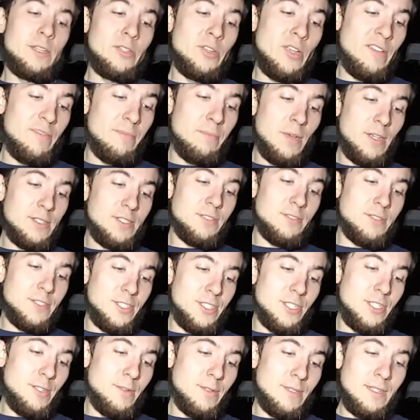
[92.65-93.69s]
and you have muscles
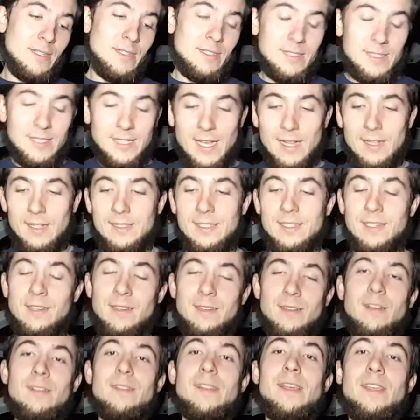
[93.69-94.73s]
too, and a skeleton
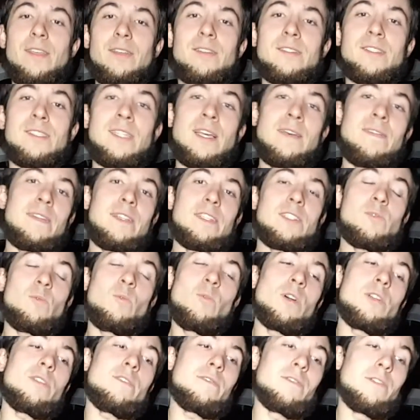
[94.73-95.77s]
and all that good stuff, and it's
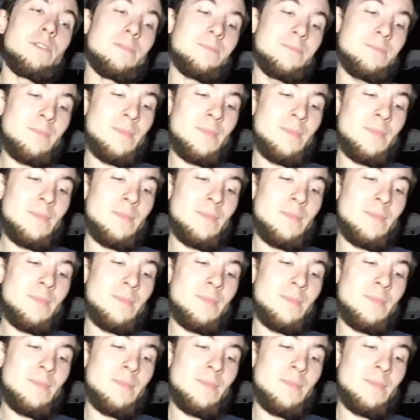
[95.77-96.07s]
wonderful.